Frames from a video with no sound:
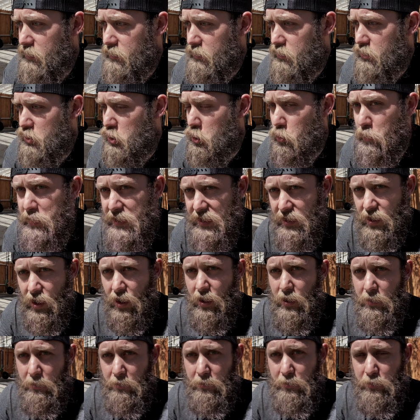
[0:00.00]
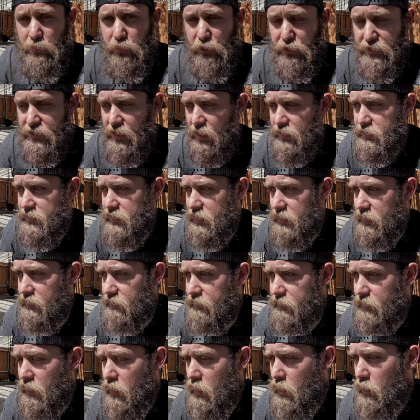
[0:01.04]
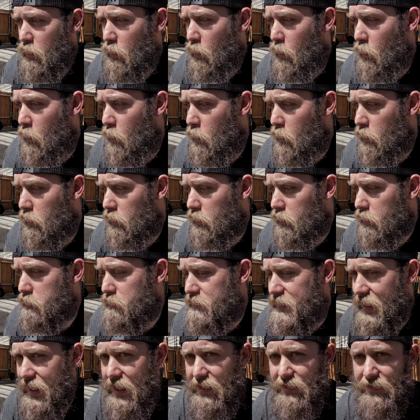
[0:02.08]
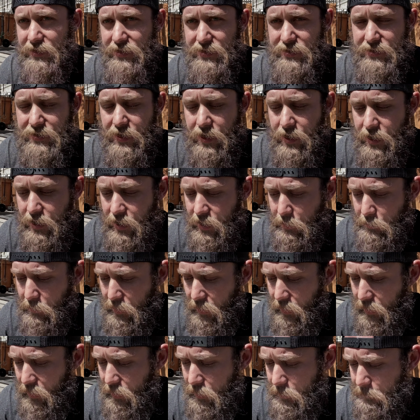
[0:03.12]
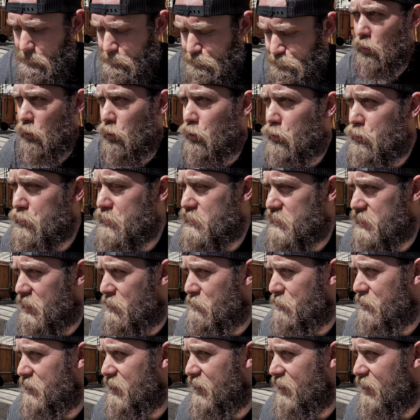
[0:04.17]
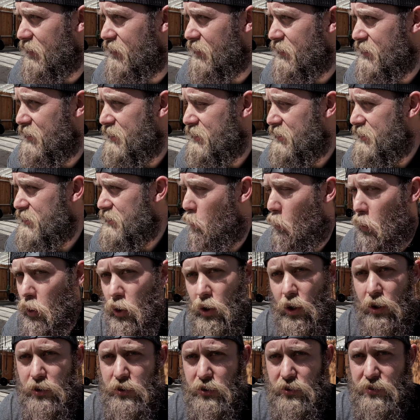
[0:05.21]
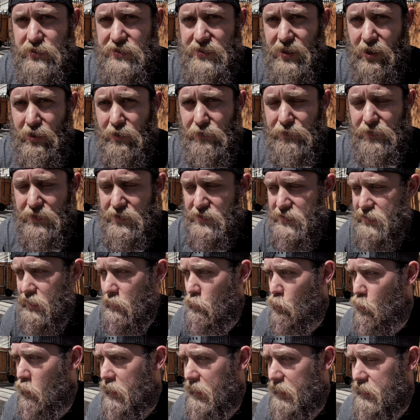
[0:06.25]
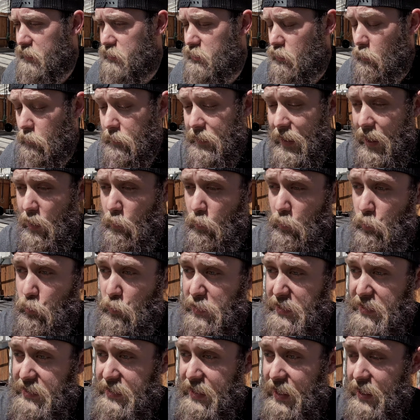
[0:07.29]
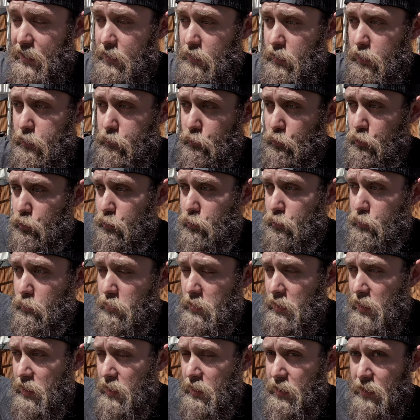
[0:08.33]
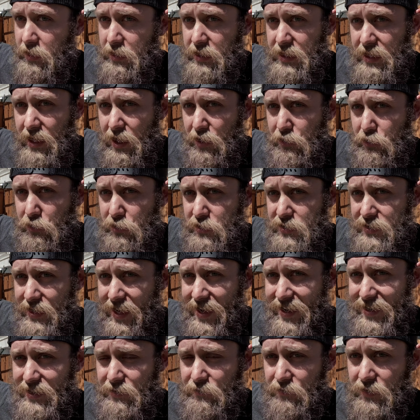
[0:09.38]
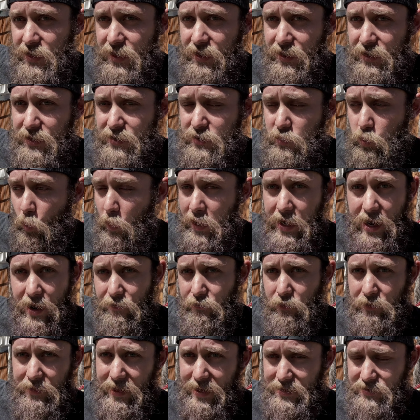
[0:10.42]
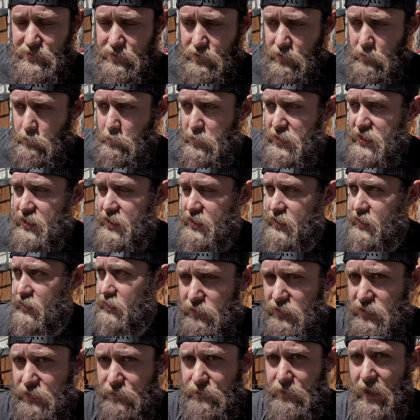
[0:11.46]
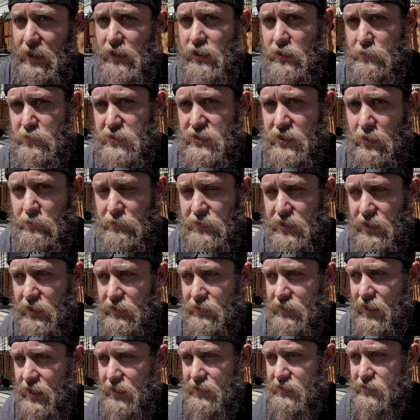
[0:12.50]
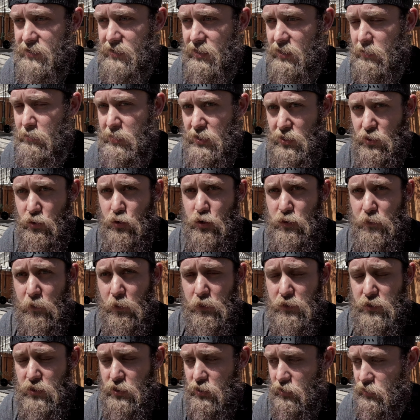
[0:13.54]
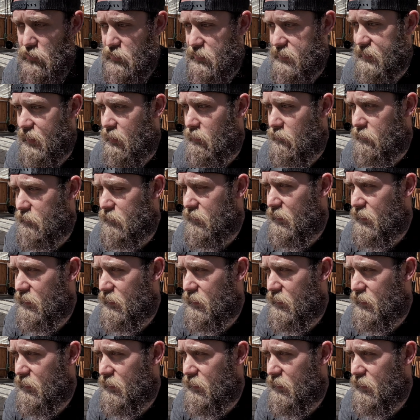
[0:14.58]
to become productive or take this time and learn something, work on yourself in some way, so that when we get through the other side of this, whenever that's going to be, develop something that is going to be useful to yourself